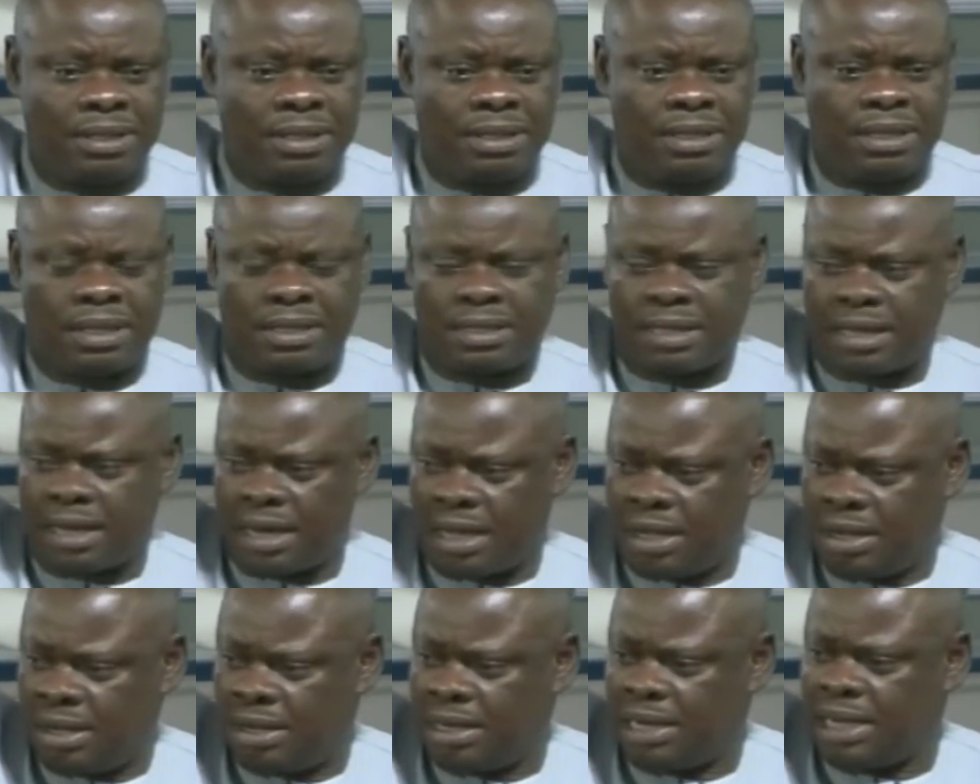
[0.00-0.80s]
There's a
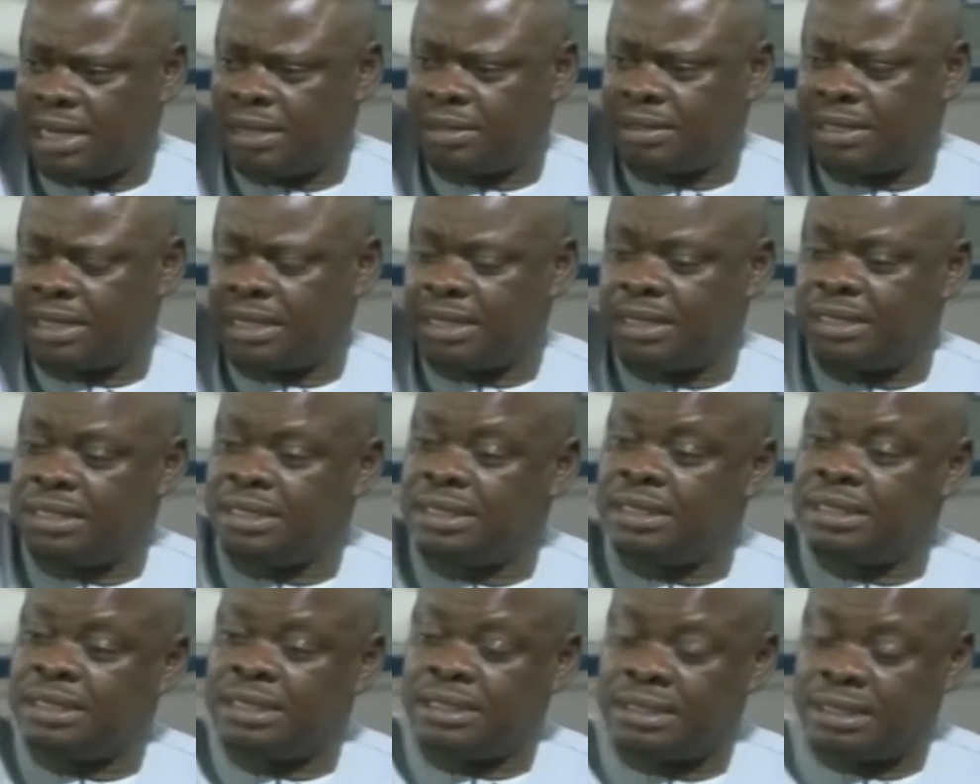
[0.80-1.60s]
lion out there.
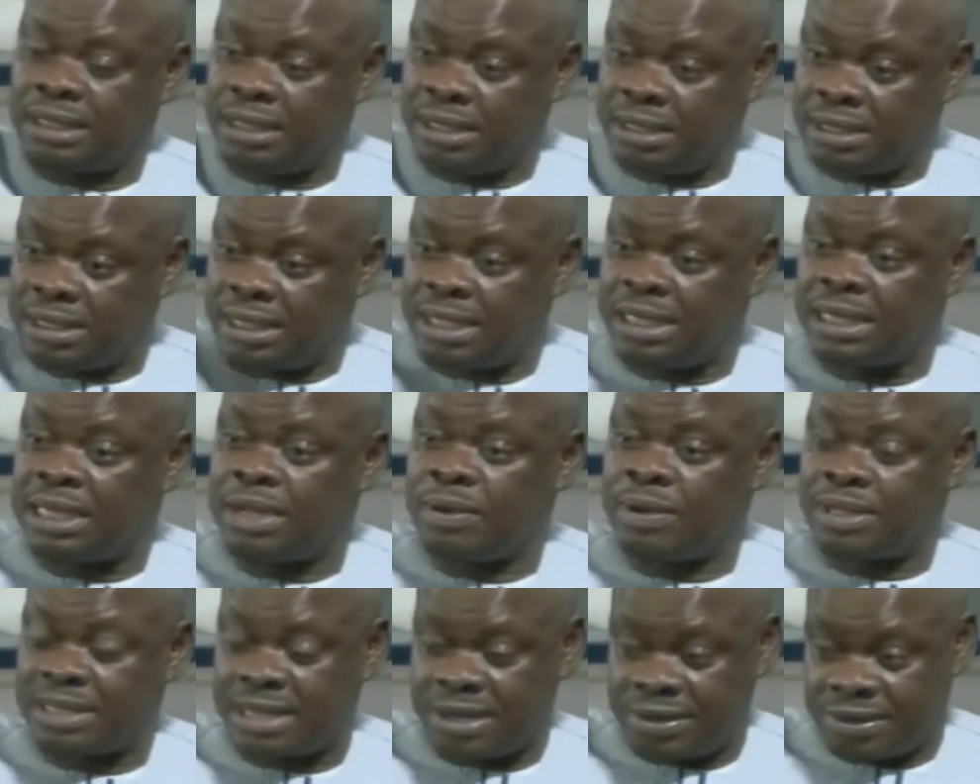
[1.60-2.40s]
The day there
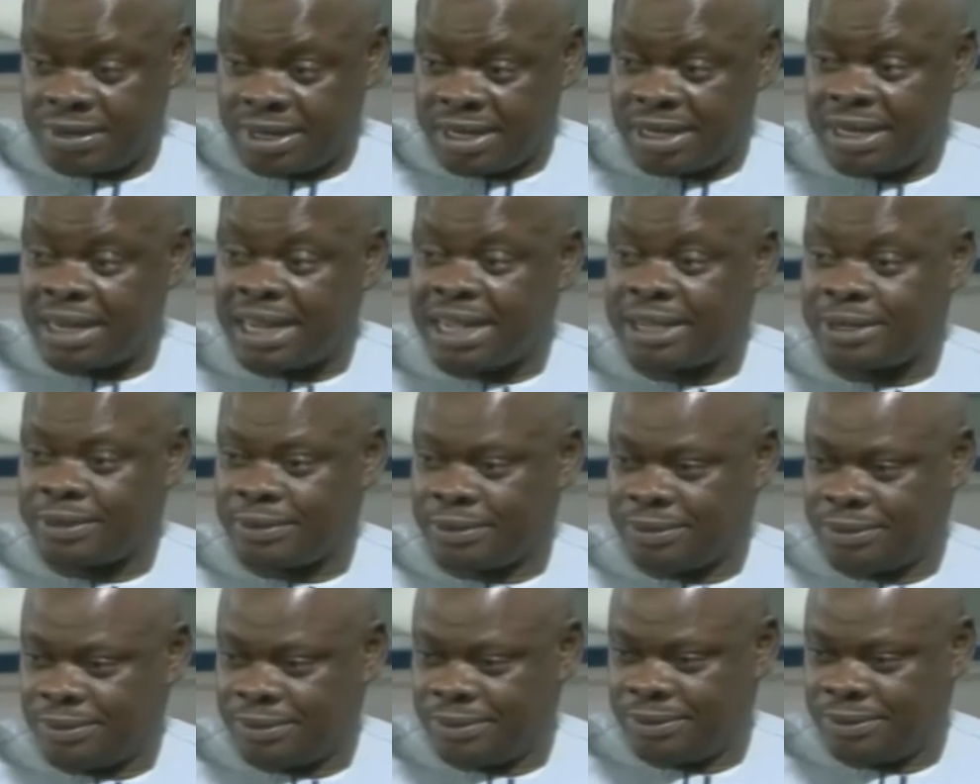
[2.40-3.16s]
was a real lion,